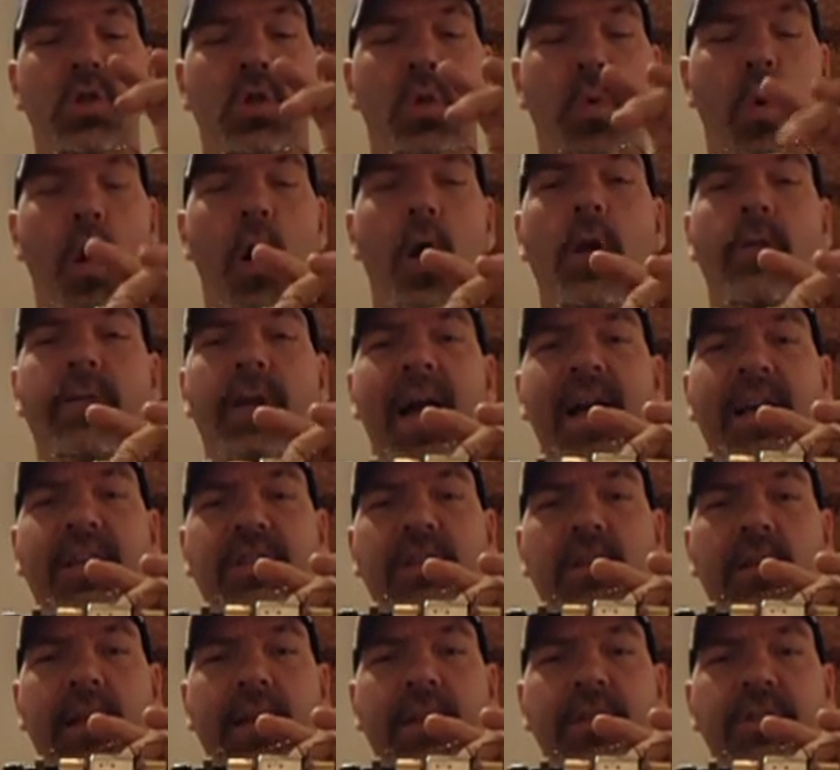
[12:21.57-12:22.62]

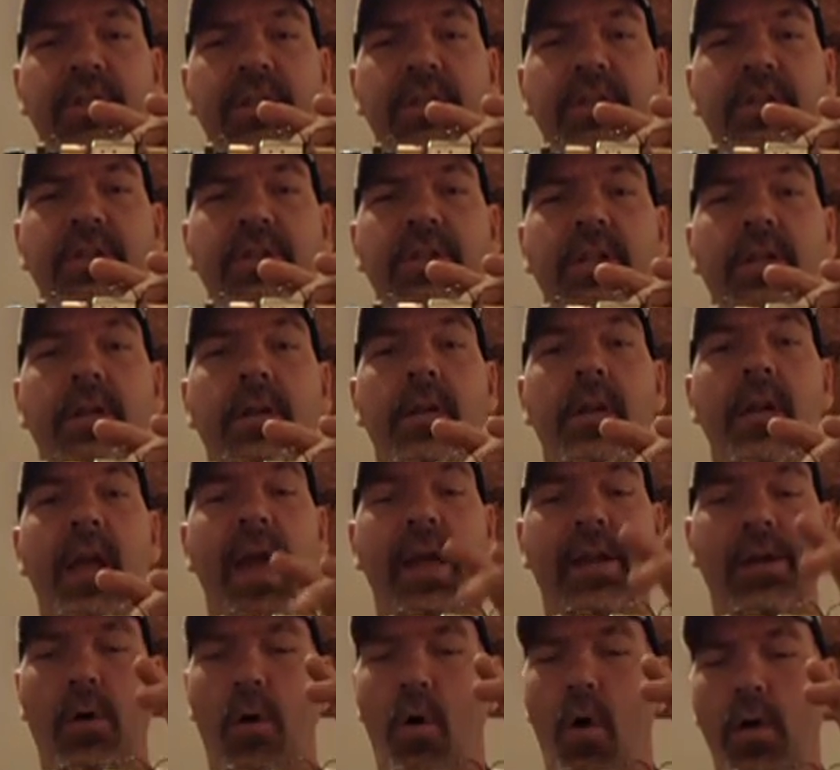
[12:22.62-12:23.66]
12-axle engines
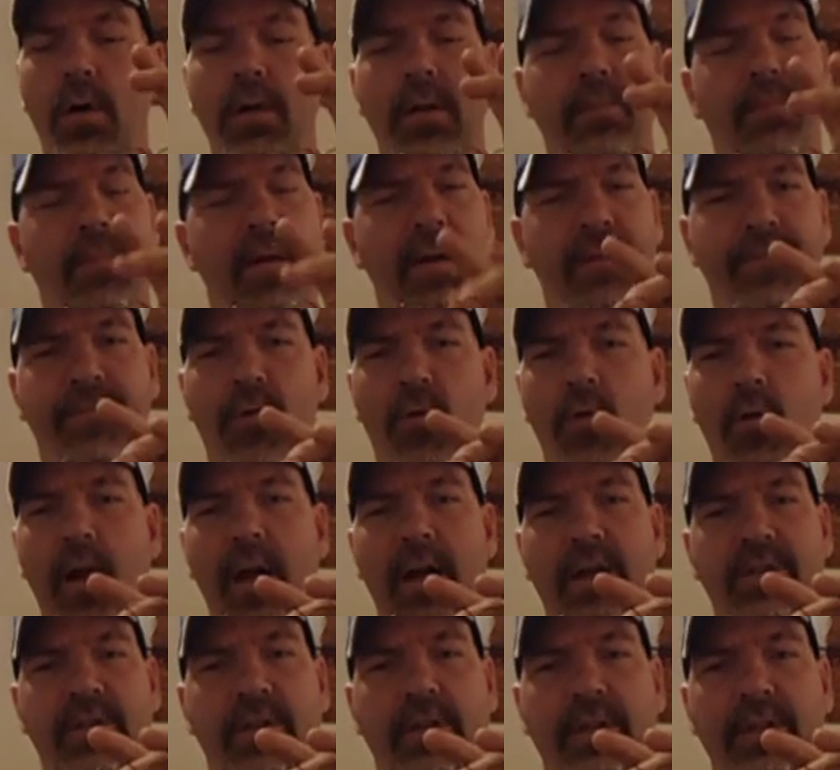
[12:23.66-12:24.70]
and all of my
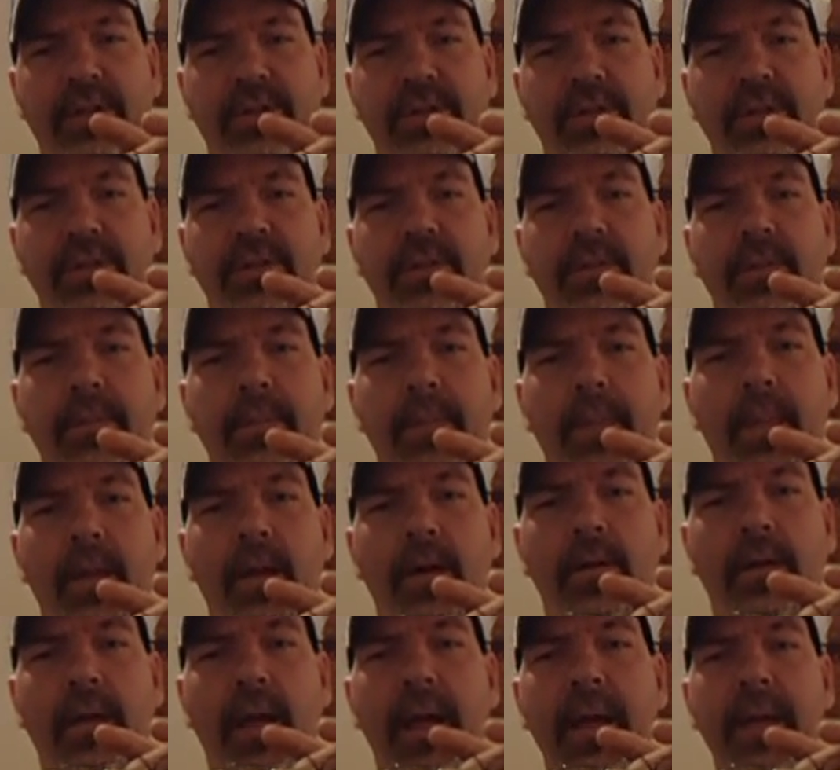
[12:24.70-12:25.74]
4-axle engines,
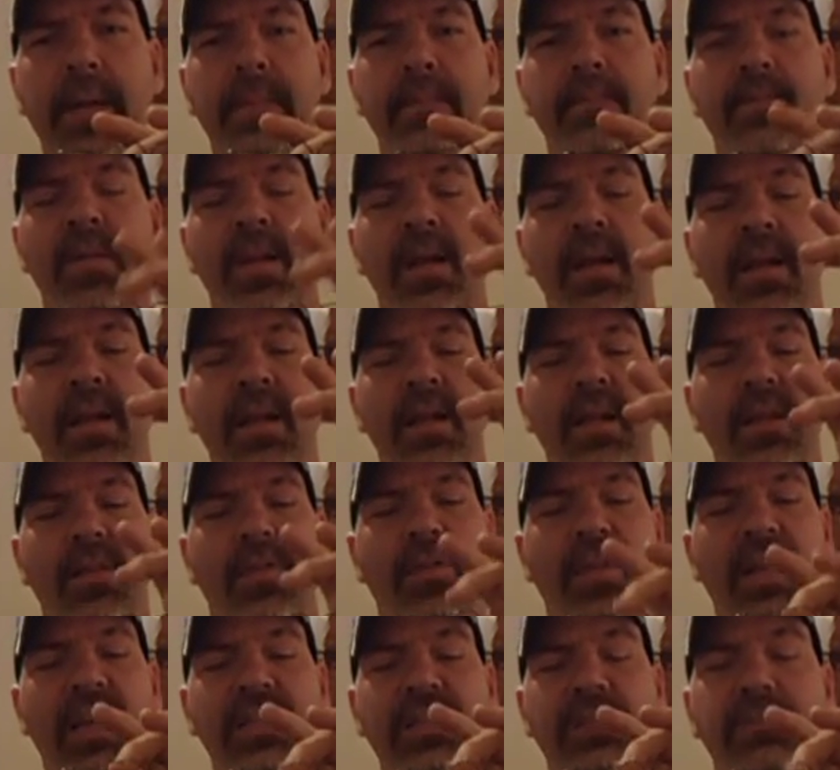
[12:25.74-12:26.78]
okay?
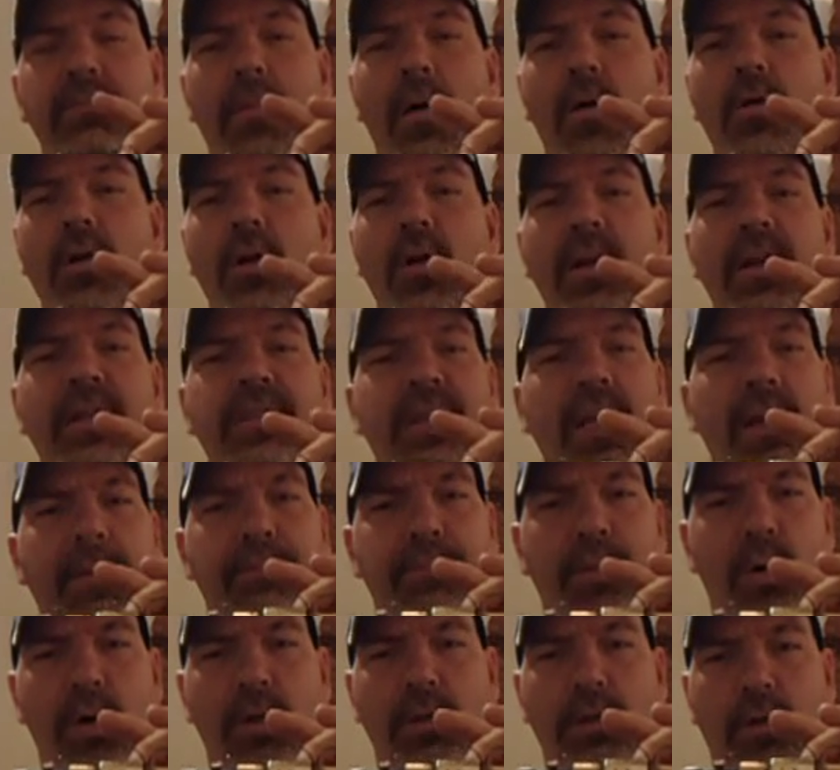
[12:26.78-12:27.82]
This motor is a
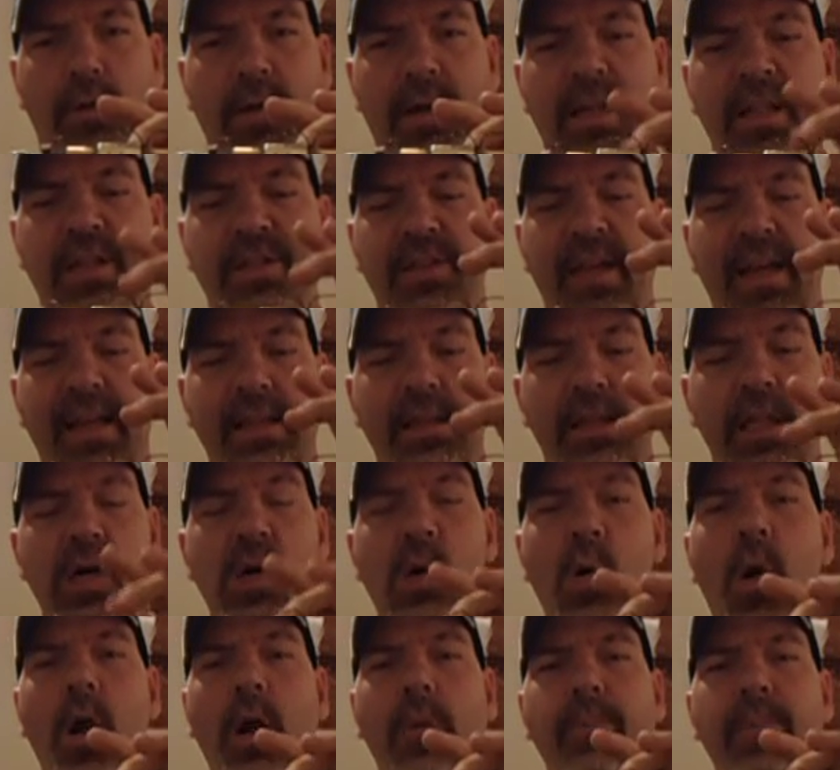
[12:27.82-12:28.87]
puller. It is a
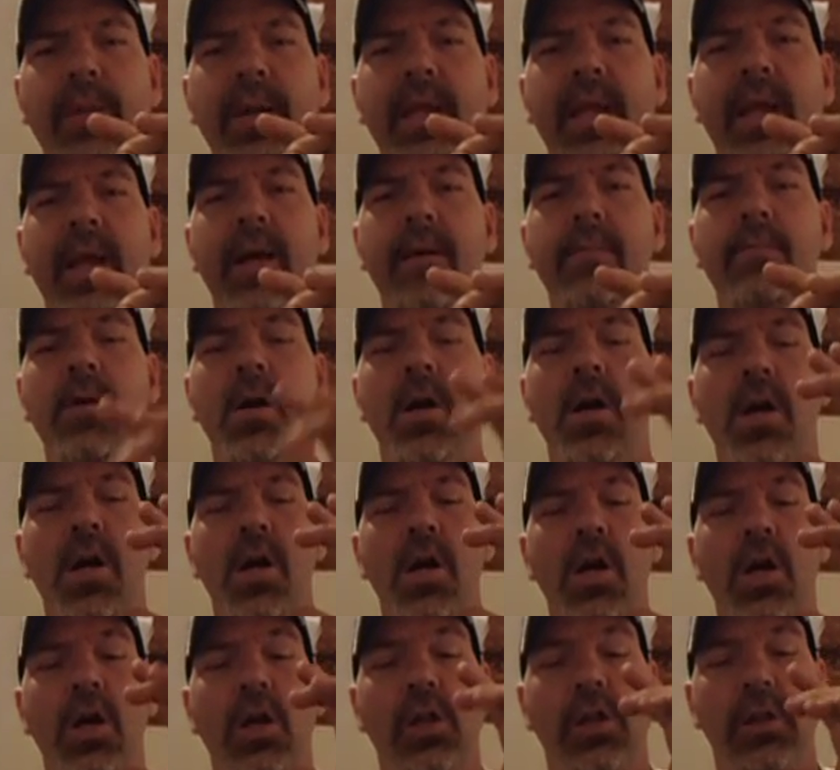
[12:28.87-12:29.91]
low RPM,
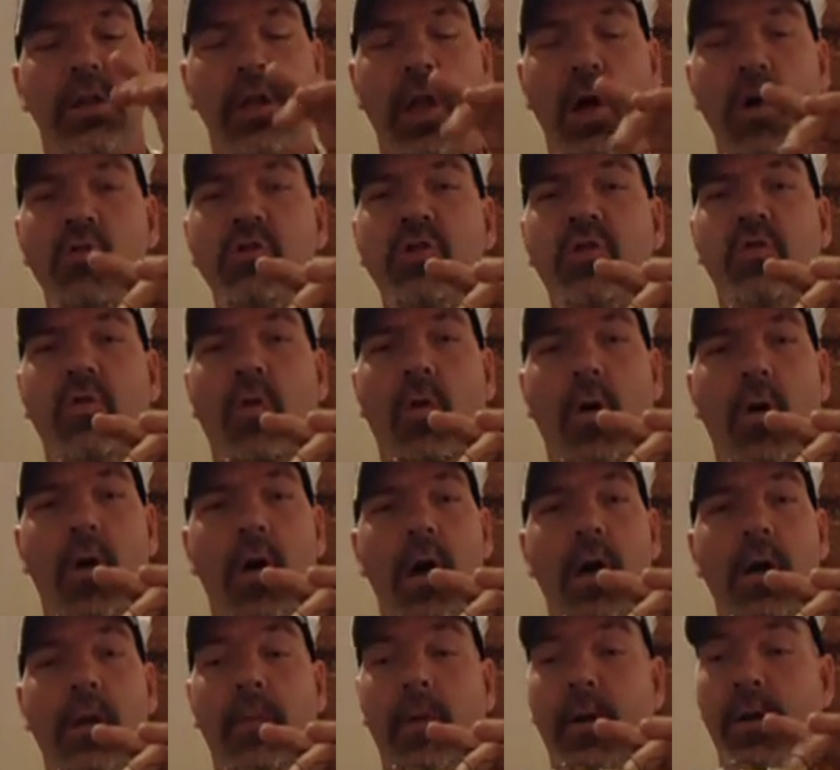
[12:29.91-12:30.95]
low
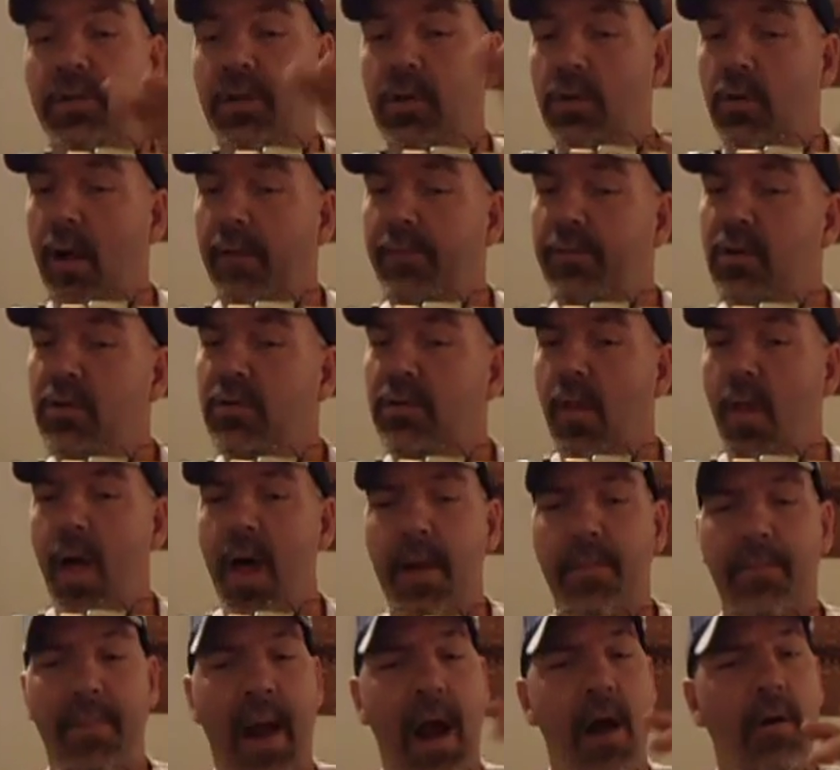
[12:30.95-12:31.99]
draw. You don't have to use a lot
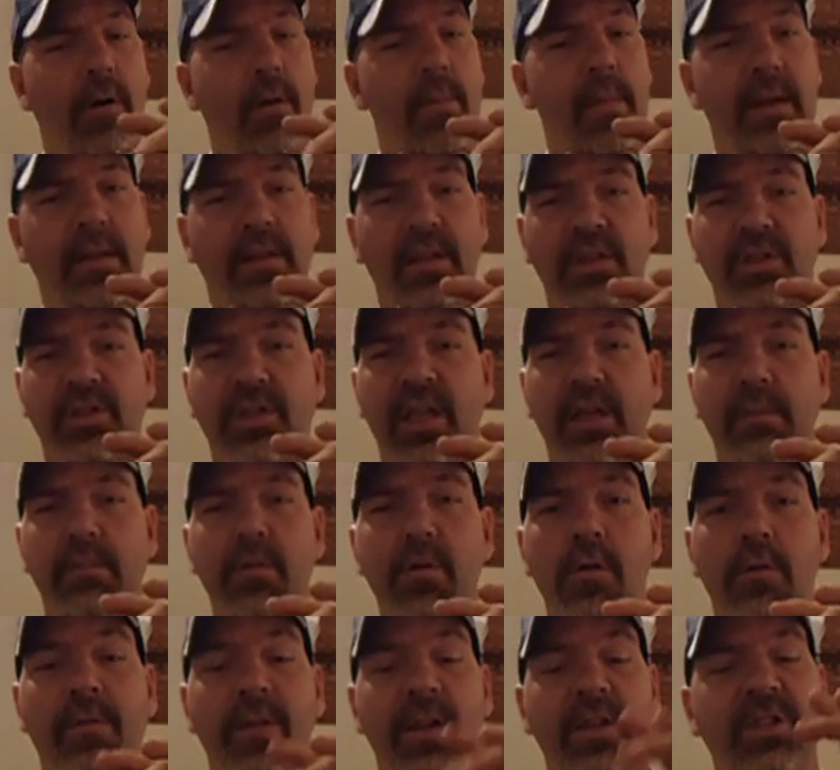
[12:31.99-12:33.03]
of power to make this thing
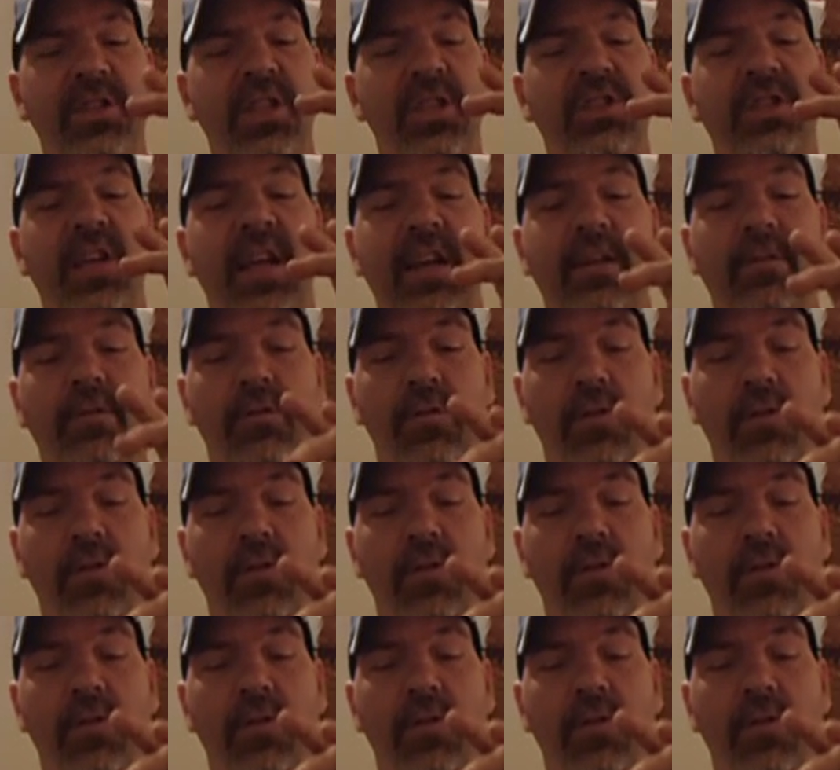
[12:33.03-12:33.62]
move. This is a